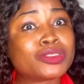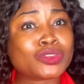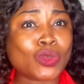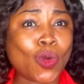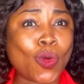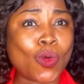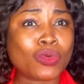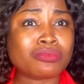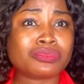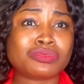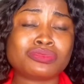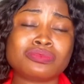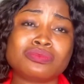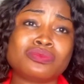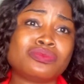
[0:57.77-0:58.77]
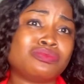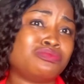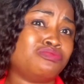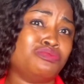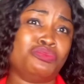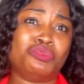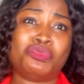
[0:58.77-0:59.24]
So
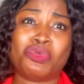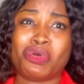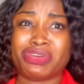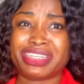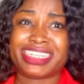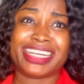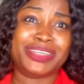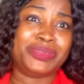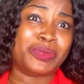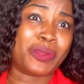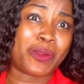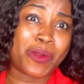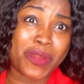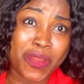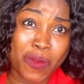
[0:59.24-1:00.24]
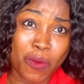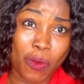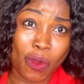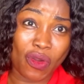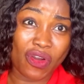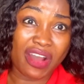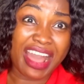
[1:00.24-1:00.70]

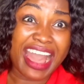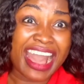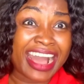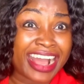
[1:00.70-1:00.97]
Russia-Ukraine war,